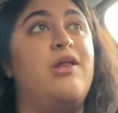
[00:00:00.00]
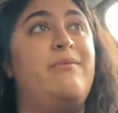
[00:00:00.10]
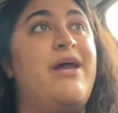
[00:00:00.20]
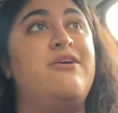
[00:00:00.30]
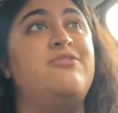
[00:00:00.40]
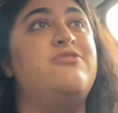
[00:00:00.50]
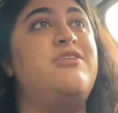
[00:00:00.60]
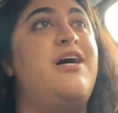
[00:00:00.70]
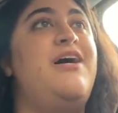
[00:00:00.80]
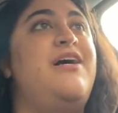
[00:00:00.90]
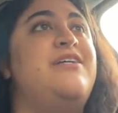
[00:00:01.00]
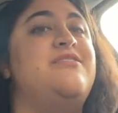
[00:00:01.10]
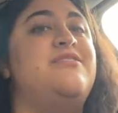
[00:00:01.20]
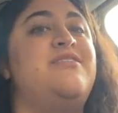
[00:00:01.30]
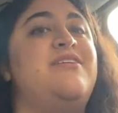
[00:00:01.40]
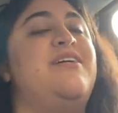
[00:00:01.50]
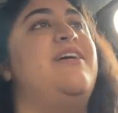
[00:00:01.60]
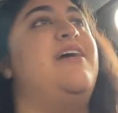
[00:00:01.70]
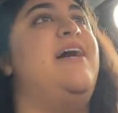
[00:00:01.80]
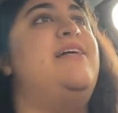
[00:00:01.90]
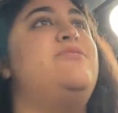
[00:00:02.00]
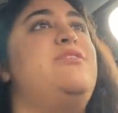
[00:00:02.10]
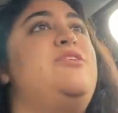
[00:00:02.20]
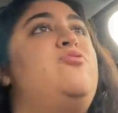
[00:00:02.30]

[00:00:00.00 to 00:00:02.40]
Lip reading: errands are done. And it's only 2